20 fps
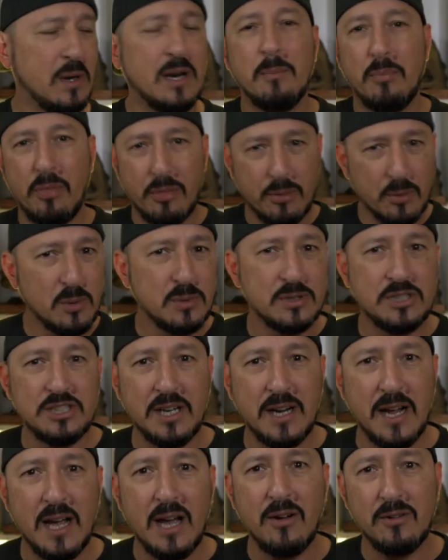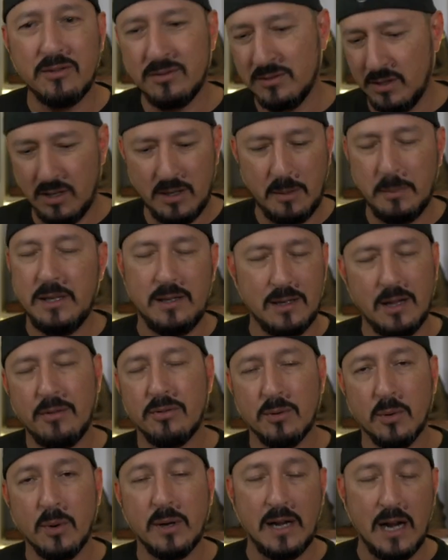I'm throwing shit out, I mean, not
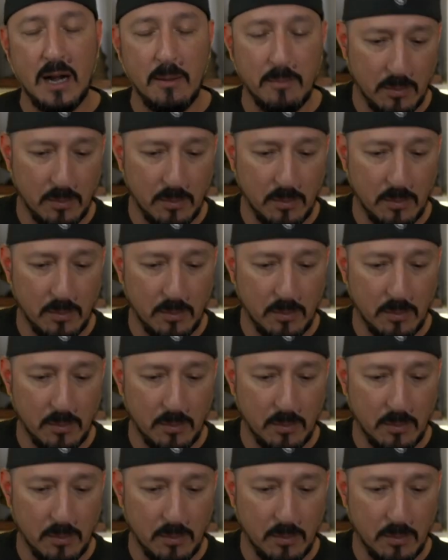throwing it out,